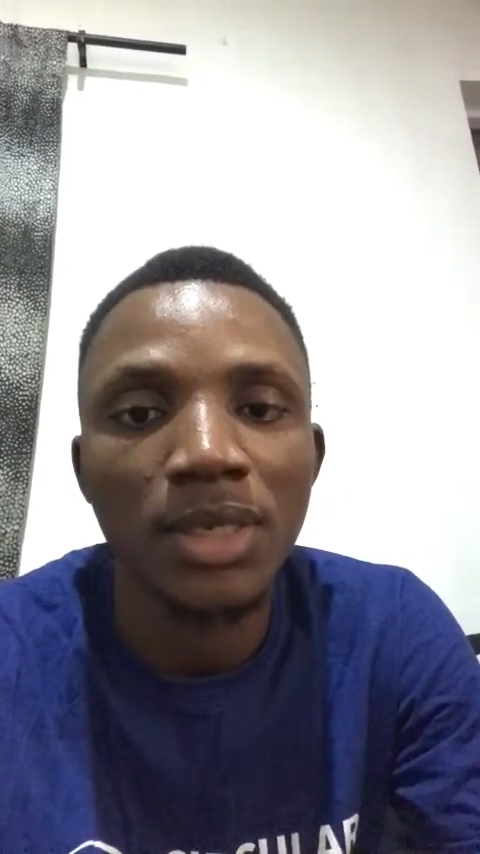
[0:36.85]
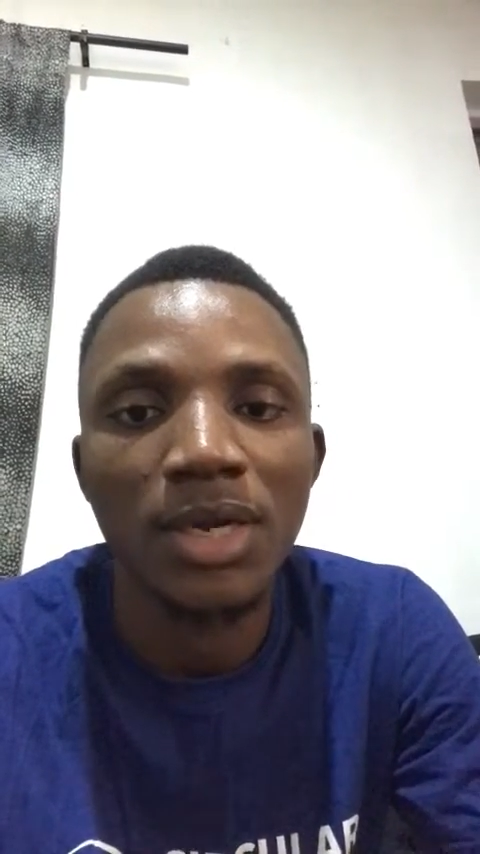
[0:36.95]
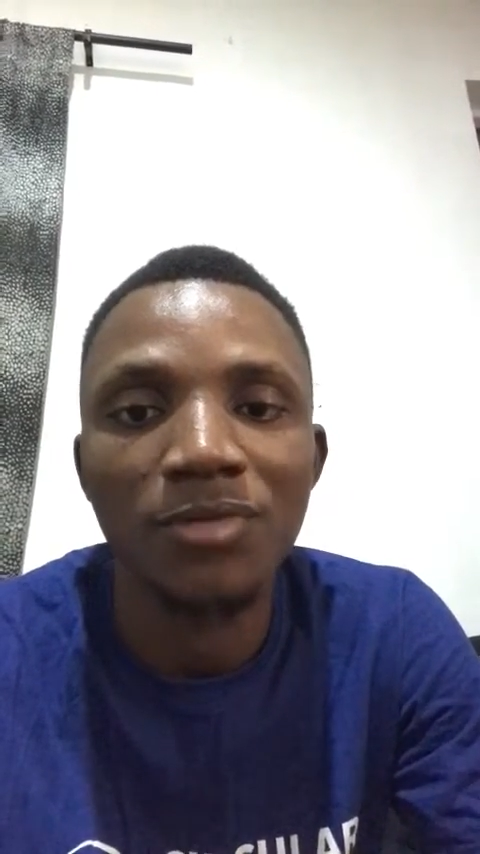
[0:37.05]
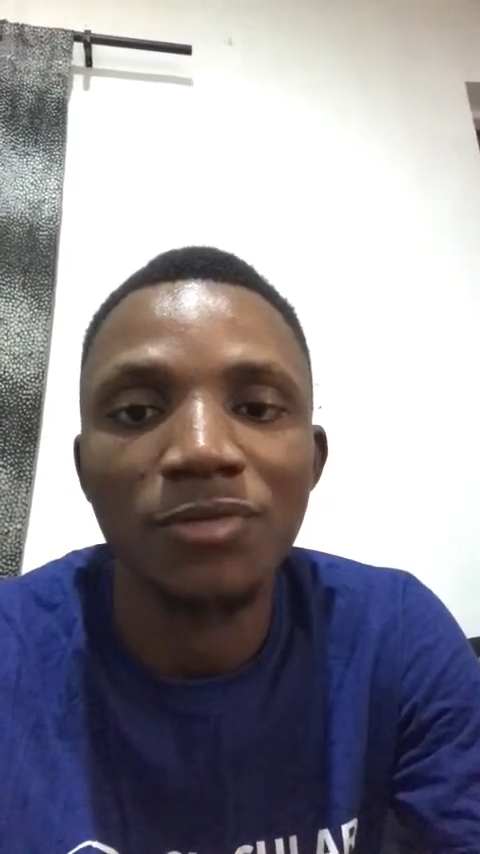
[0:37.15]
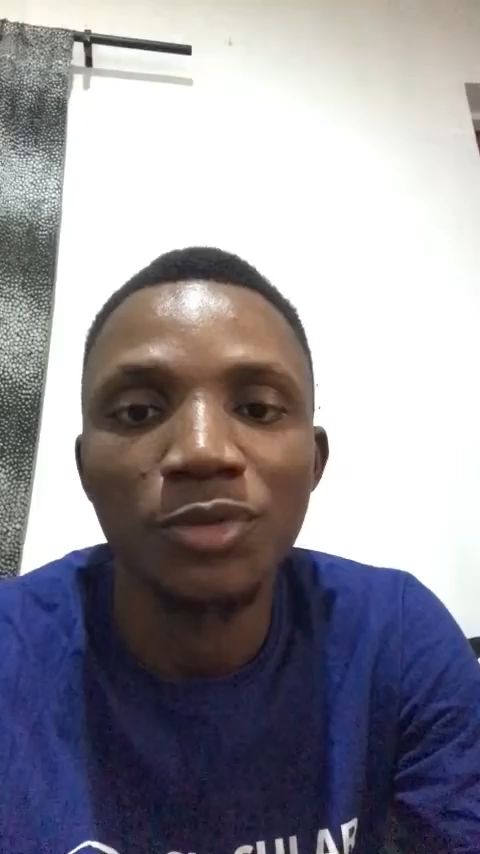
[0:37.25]

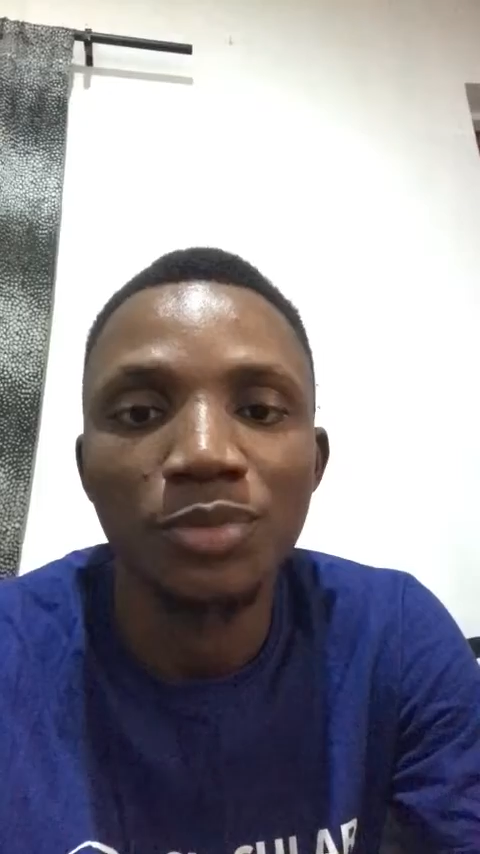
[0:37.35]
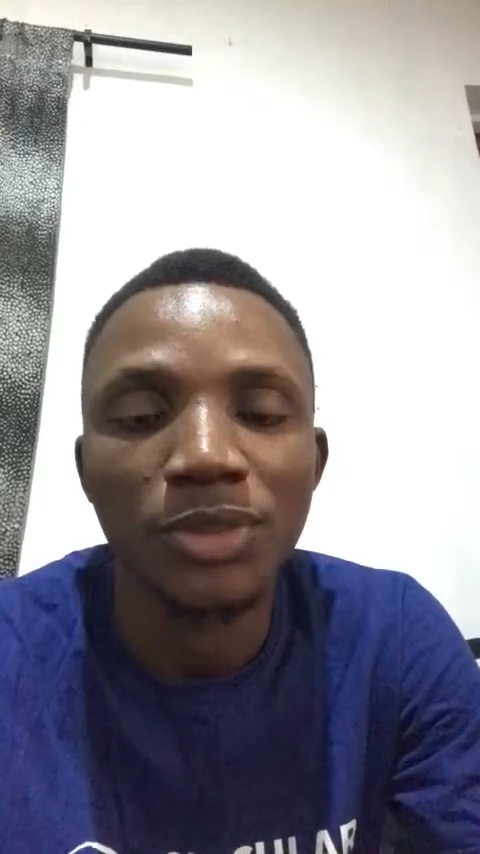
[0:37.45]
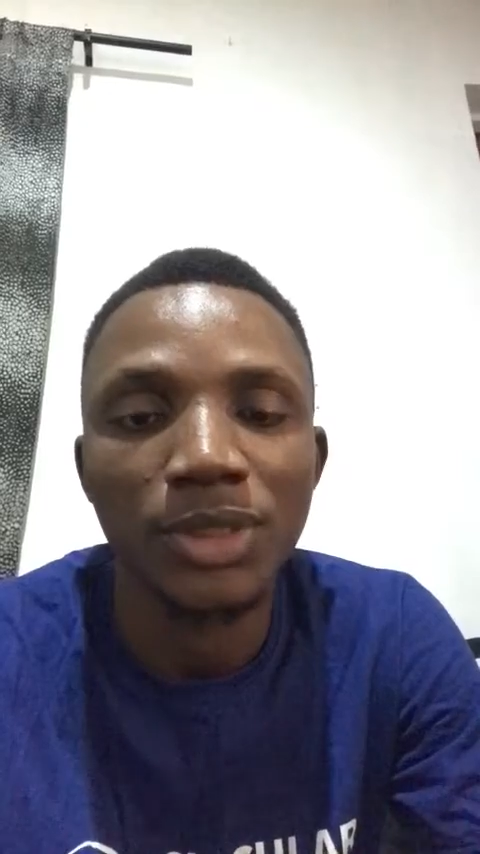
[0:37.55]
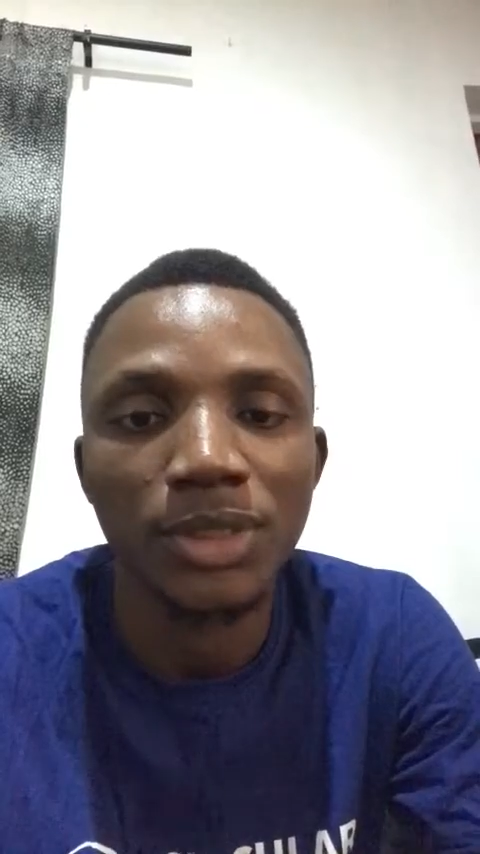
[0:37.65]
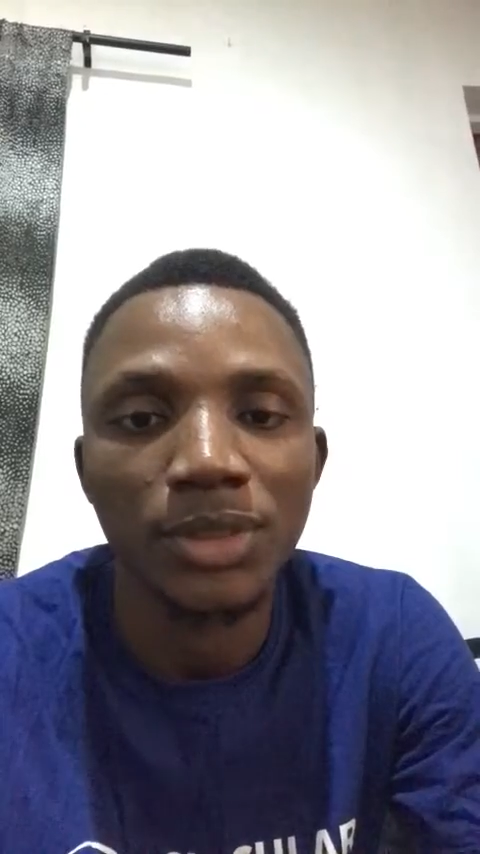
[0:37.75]
and food
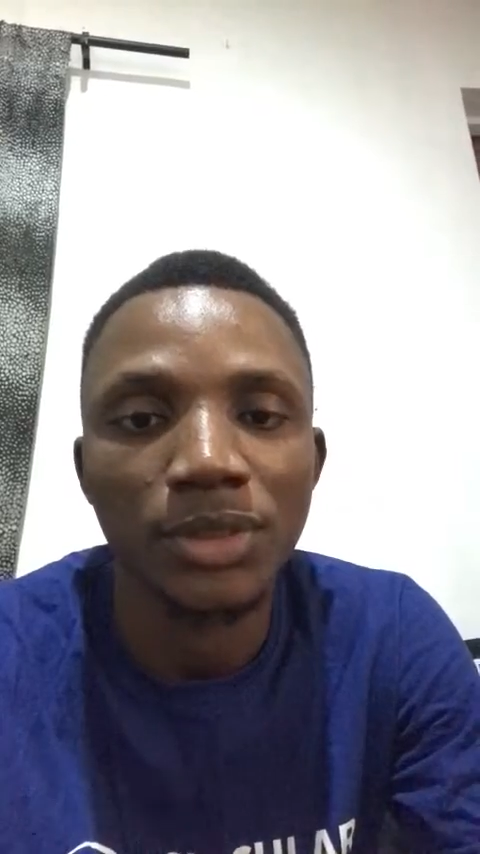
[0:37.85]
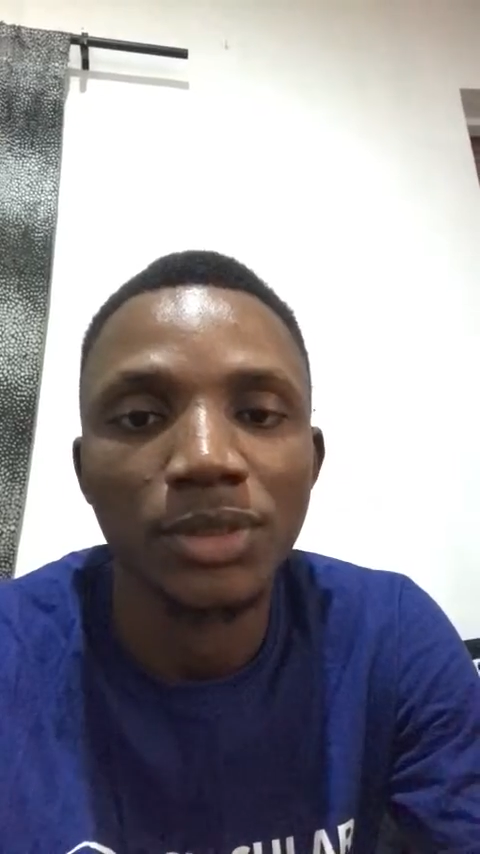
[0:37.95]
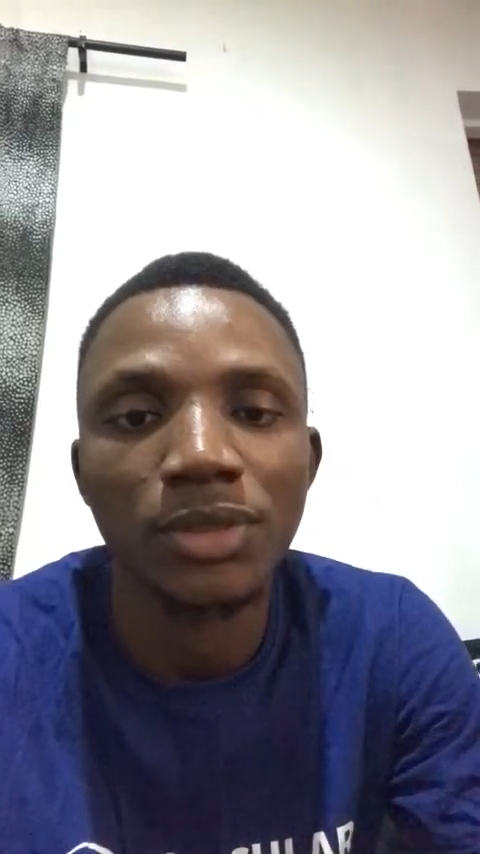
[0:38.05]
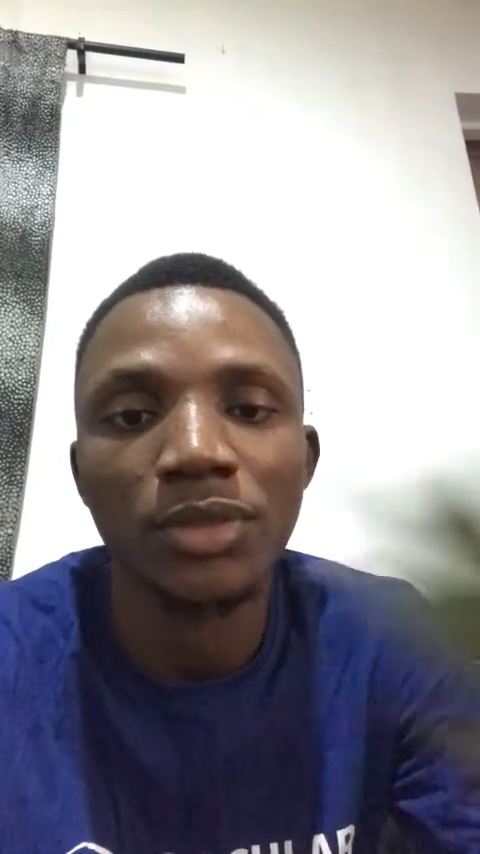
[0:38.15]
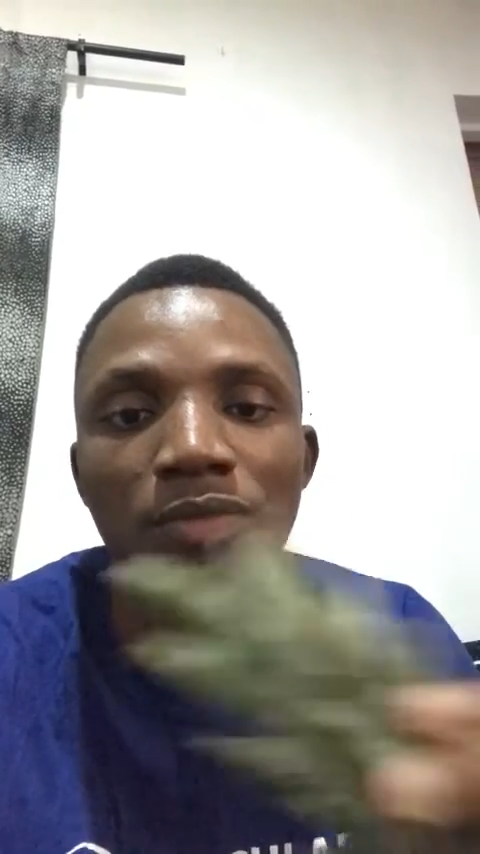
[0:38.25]
processors,
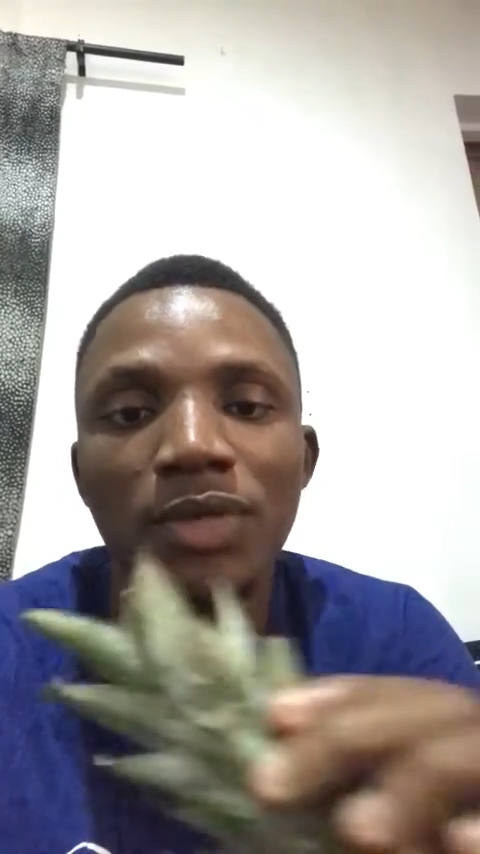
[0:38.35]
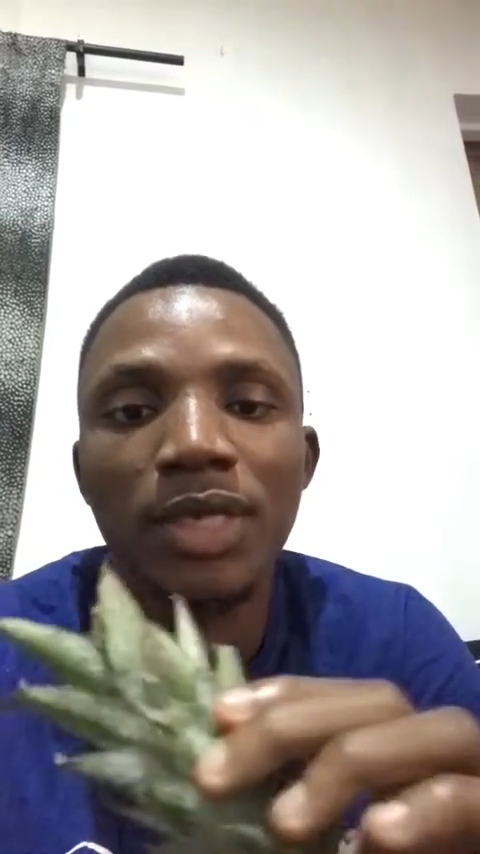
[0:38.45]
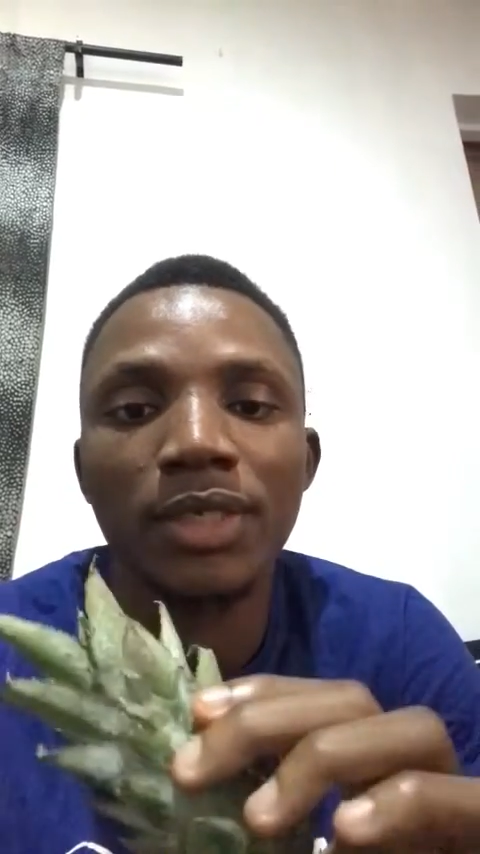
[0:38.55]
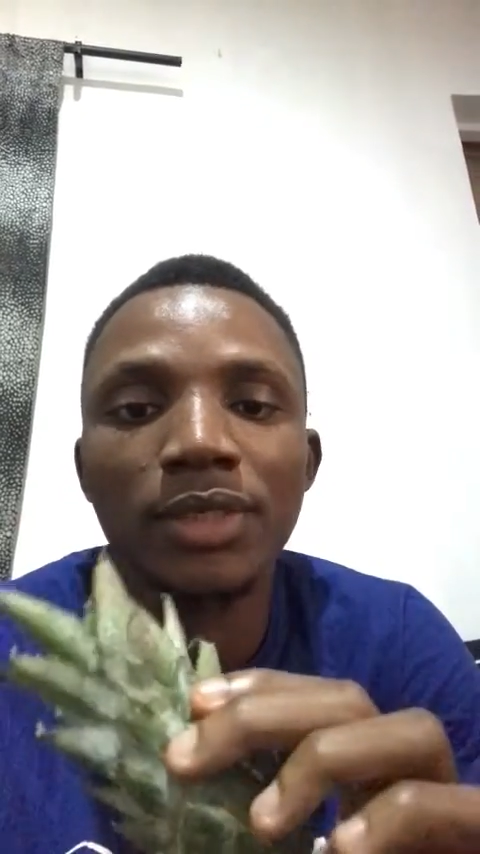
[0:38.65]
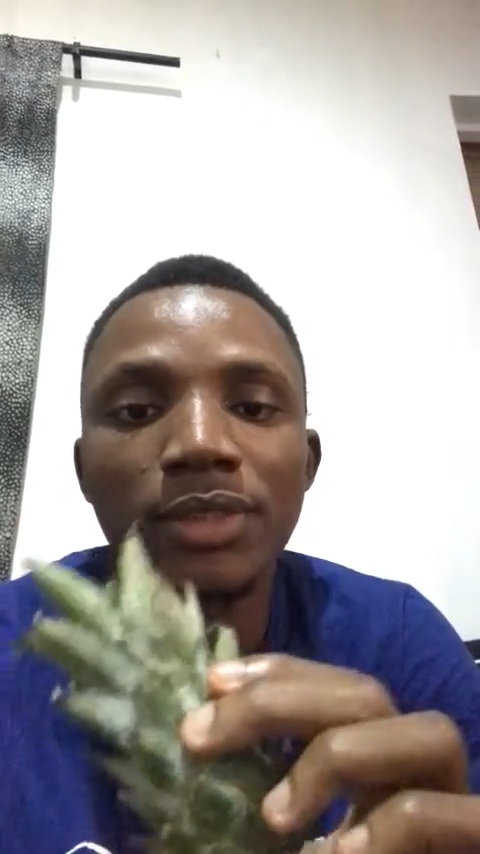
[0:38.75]
stuff
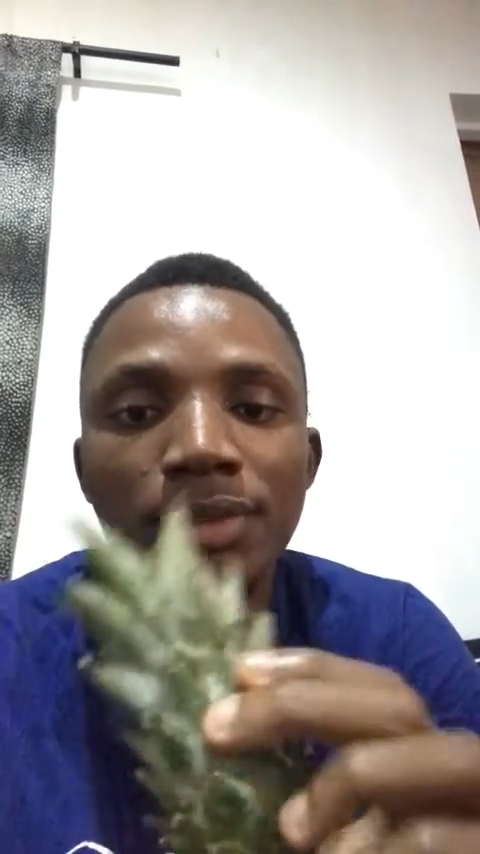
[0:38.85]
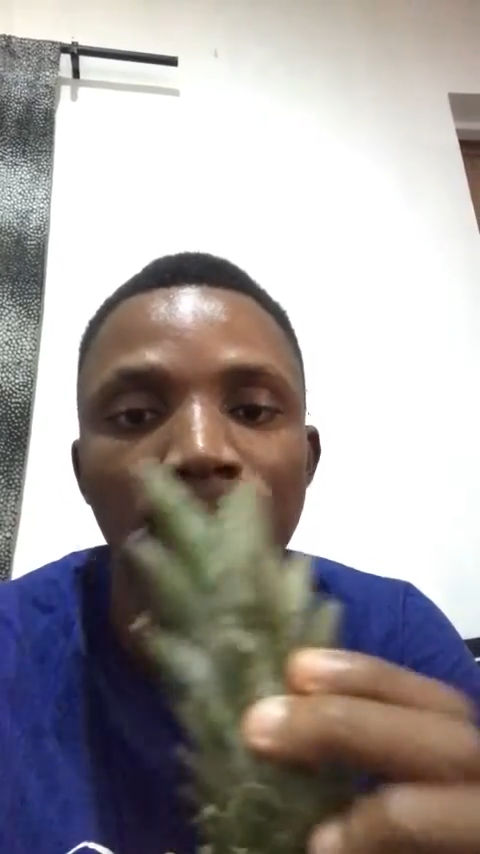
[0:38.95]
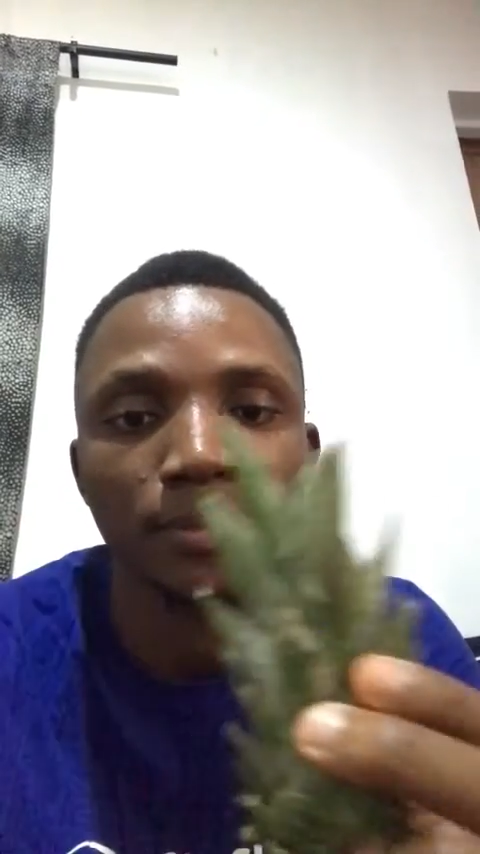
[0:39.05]
like this.